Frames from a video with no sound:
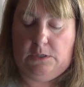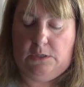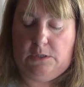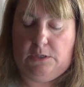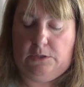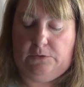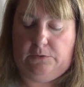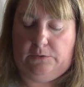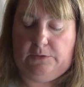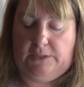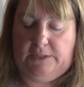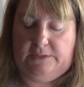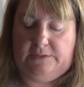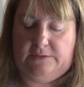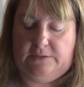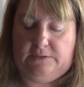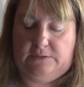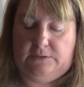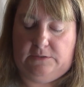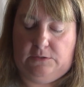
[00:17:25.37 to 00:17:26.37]
under
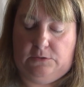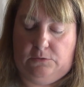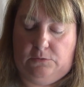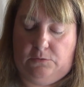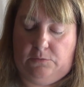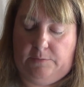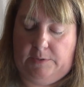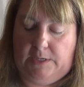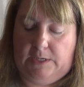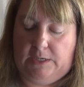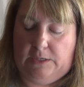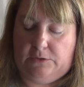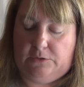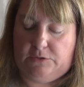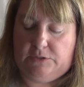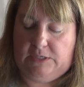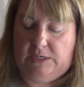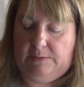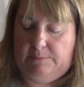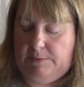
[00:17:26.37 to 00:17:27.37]
license to Great
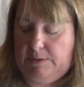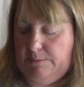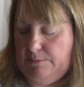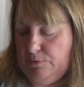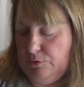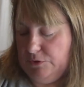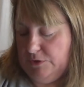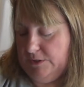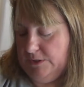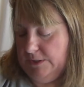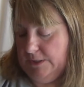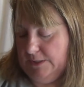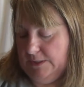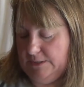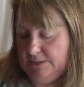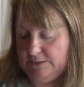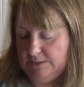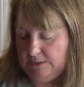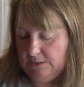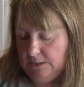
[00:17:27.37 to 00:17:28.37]
Entertainment
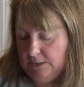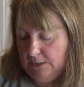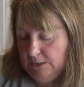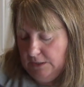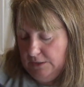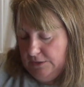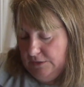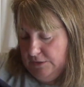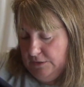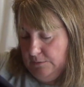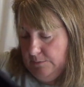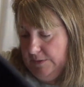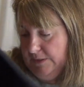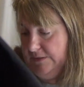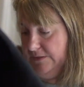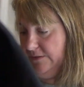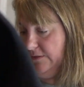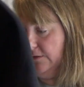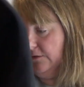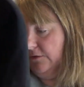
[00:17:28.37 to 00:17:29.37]
Merchandise. So
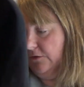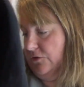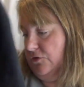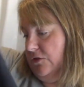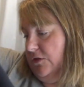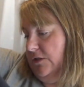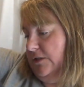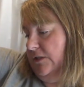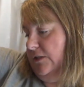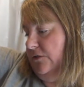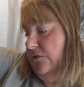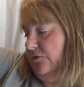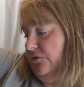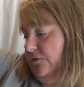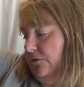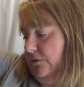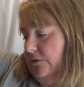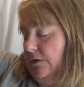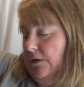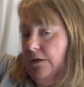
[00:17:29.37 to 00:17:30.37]
it's a legit
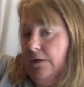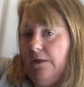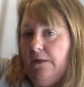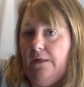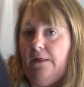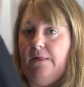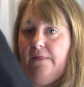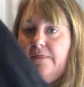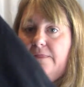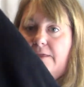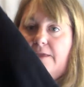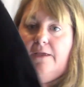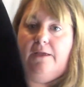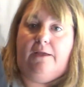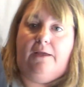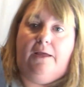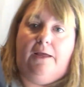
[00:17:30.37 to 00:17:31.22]
t-shirt. The